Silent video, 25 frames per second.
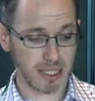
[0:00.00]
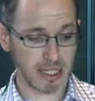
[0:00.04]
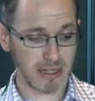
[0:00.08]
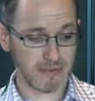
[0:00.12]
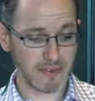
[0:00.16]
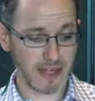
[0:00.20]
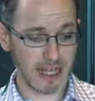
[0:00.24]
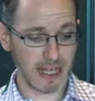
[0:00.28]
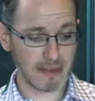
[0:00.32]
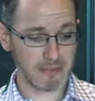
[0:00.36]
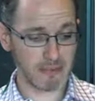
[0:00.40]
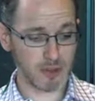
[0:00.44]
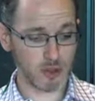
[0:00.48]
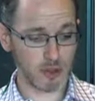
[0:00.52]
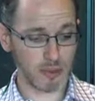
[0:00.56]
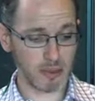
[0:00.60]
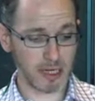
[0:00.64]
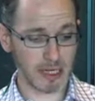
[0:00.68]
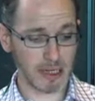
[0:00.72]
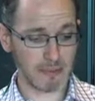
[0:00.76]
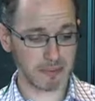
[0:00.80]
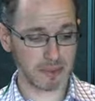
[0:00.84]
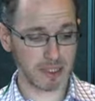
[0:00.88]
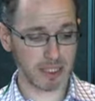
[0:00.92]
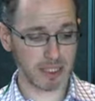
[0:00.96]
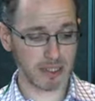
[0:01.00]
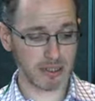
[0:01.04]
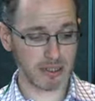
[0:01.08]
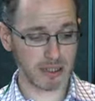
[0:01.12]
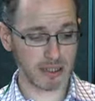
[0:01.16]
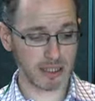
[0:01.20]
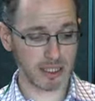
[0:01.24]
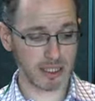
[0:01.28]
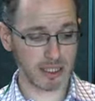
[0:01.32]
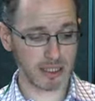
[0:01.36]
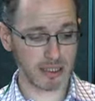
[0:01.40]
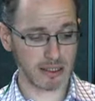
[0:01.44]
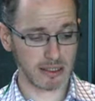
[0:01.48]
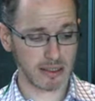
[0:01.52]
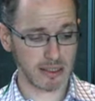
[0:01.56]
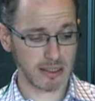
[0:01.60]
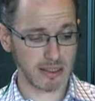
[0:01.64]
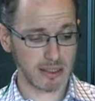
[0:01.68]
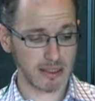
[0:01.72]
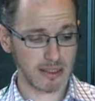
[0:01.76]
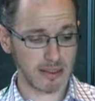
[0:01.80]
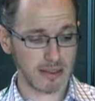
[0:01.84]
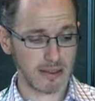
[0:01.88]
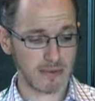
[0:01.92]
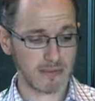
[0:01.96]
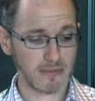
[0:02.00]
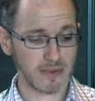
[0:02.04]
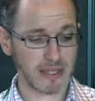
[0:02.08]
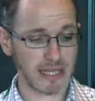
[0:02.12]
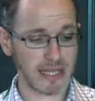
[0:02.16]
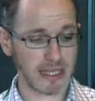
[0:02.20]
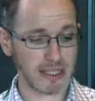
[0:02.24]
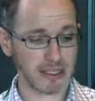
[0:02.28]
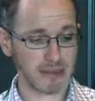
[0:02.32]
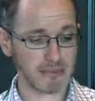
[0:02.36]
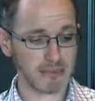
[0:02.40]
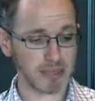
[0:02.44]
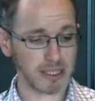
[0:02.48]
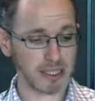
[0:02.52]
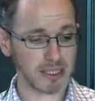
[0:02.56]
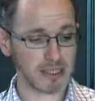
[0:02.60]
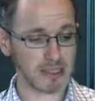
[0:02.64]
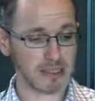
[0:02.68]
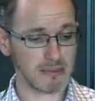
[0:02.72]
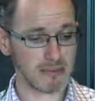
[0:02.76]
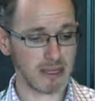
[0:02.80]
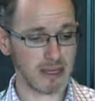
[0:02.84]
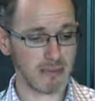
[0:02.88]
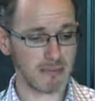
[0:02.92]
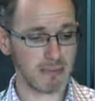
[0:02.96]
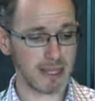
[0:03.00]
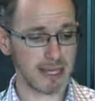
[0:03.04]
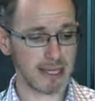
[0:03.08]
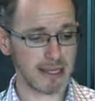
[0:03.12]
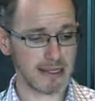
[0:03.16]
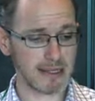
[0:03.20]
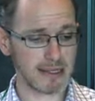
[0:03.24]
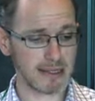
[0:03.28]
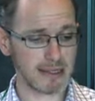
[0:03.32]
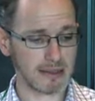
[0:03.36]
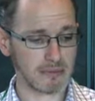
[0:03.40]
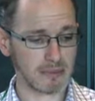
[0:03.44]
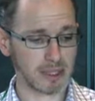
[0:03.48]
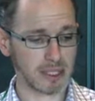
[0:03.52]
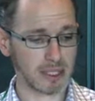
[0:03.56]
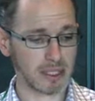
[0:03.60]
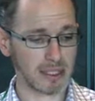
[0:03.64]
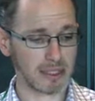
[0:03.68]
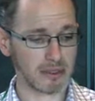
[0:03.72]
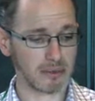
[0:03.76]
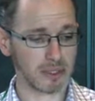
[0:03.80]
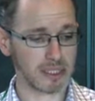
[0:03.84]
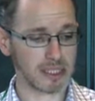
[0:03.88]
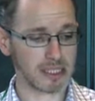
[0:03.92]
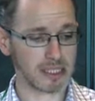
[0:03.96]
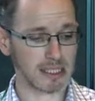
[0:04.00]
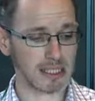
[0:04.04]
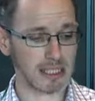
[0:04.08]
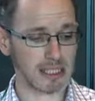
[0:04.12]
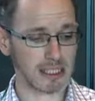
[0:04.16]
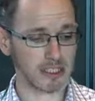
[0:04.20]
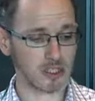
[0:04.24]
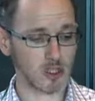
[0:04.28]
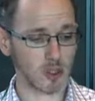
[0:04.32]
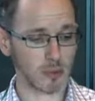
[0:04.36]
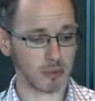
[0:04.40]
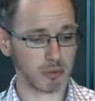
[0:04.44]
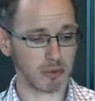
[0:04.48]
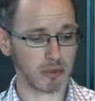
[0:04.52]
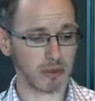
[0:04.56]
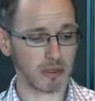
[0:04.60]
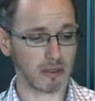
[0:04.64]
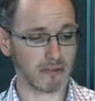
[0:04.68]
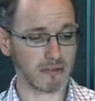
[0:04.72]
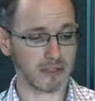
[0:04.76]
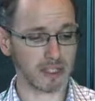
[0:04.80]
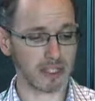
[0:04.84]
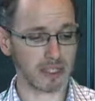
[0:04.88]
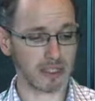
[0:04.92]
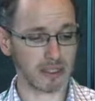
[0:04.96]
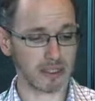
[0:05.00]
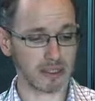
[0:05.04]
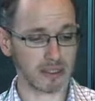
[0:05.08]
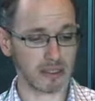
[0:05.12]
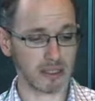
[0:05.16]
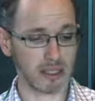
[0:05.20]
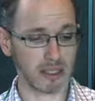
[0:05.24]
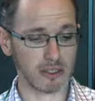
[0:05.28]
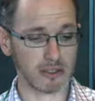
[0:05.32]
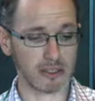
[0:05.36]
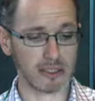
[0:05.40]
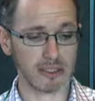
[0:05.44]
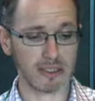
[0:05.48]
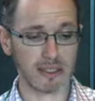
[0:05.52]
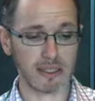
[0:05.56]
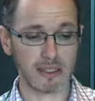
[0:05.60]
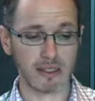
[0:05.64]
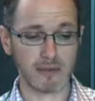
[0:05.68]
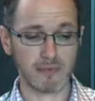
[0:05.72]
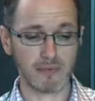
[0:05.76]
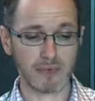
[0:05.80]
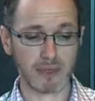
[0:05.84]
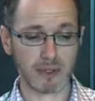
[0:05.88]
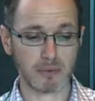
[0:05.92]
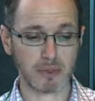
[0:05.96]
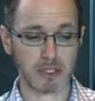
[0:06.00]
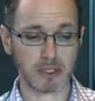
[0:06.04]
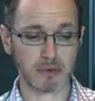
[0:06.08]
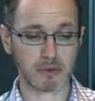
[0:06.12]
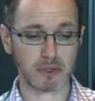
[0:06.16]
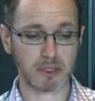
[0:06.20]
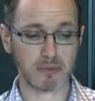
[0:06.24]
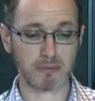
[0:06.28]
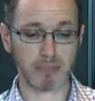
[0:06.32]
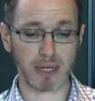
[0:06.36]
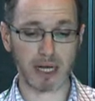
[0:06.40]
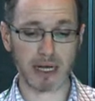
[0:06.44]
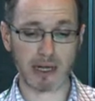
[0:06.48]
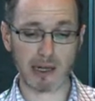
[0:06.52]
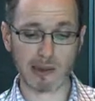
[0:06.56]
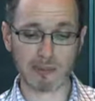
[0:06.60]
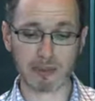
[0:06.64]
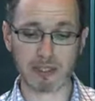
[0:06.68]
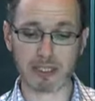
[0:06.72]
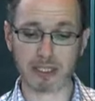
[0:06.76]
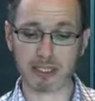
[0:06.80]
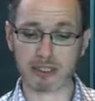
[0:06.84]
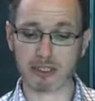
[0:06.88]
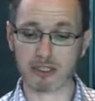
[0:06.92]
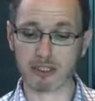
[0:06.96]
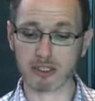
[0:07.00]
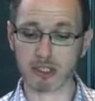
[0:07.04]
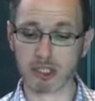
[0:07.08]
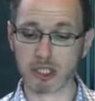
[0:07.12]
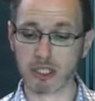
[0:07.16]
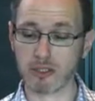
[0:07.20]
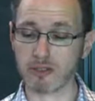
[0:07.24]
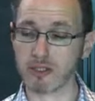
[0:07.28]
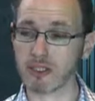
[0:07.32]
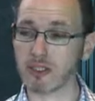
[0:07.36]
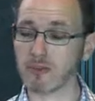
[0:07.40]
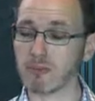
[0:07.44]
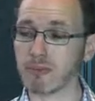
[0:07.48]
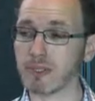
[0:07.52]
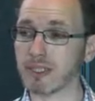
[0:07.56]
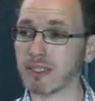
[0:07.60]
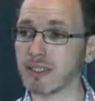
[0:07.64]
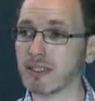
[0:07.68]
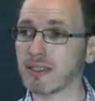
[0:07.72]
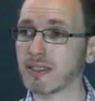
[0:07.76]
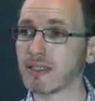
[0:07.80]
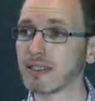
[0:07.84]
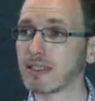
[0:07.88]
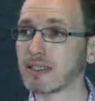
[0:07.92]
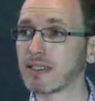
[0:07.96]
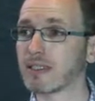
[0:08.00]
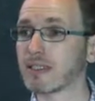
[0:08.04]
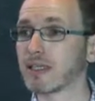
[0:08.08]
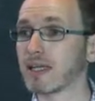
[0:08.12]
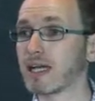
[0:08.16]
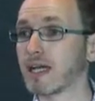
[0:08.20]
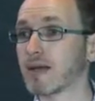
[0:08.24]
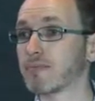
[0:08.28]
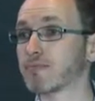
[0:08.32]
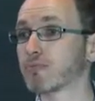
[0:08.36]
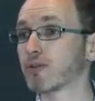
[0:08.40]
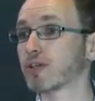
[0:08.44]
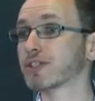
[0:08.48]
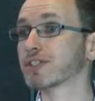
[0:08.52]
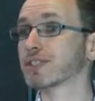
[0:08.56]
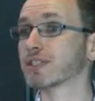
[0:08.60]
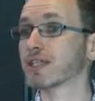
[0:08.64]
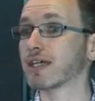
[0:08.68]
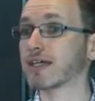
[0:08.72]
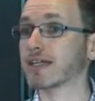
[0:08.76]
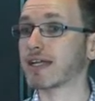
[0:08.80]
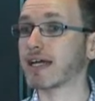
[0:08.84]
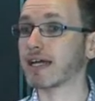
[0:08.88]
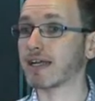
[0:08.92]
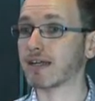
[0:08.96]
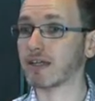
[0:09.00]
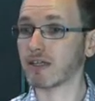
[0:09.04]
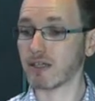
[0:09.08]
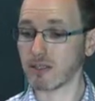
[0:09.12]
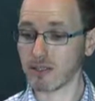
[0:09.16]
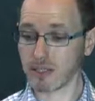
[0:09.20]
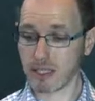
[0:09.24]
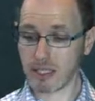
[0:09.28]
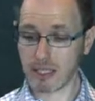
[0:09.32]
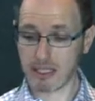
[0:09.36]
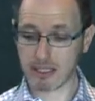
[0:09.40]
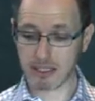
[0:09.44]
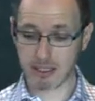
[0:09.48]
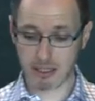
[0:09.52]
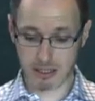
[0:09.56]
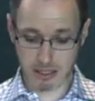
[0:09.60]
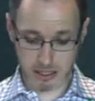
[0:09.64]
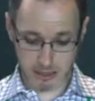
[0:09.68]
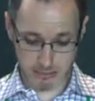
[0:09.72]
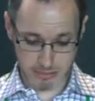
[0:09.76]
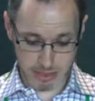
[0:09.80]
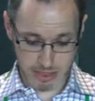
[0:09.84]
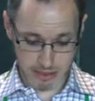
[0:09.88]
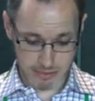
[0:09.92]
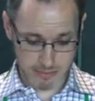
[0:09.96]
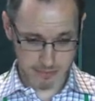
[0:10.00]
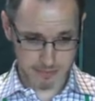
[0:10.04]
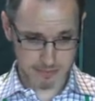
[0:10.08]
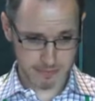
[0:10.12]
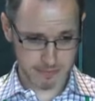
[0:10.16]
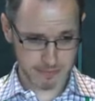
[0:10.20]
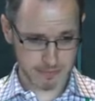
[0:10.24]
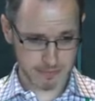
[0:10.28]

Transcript: but have abnormal uptake on the gallium PSMA PET. But here we see a supraclavicular node which was biopsied and shown to be a prostate adenocarcinoma.